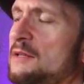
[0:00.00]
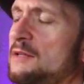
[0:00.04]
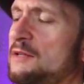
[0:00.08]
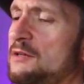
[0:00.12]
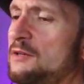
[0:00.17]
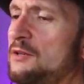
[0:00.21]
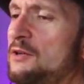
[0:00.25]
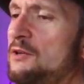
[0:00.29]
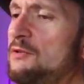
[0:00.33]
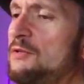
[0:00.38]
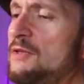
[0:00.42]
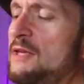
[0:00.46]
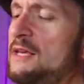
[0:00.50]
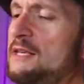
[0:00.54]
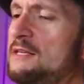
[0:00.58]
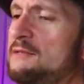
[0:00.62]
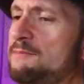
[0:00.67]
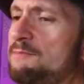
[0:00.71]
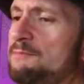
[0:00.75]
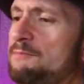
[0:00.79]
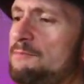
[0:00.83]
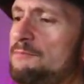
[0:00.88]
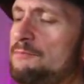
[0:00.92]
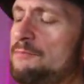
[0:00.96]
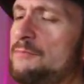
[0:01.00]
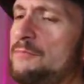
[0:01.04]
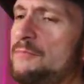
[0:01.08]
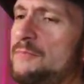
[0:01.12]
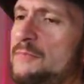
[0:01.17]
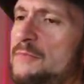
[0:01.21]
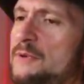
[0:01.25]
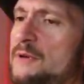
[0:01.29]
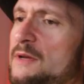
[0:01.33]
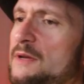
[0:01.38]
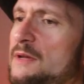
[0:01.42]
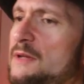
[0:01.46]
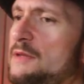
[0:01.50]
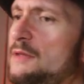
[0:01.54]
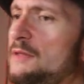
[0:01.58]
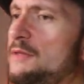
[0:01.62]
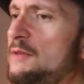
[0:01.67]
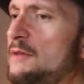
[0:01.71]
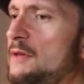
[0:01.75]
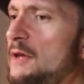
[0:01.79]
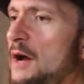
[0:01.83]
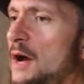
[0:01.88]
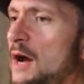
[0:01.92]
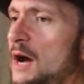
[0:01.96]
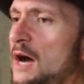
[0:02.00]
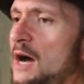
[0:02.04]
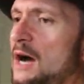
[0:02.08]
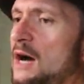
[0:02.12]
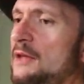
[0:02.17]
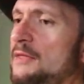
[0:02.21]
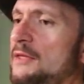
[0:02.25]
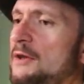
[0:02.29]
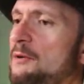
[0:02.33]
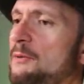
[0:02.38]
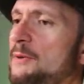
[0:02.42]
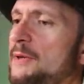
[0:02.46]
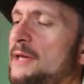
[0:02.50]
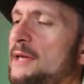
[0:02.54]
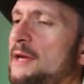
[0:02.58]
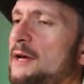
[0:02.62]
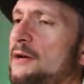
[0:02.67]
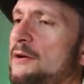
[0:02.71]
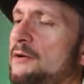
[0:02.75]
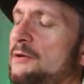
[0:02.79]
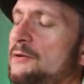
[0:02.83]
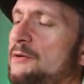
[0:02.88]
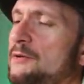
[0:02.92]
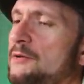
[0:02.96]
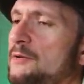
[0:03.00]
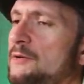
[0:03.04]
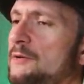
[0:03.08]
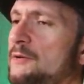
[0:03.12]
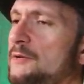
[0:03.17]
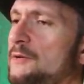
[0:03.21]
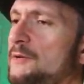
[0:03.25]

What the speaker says: to do these. Ah, there we go.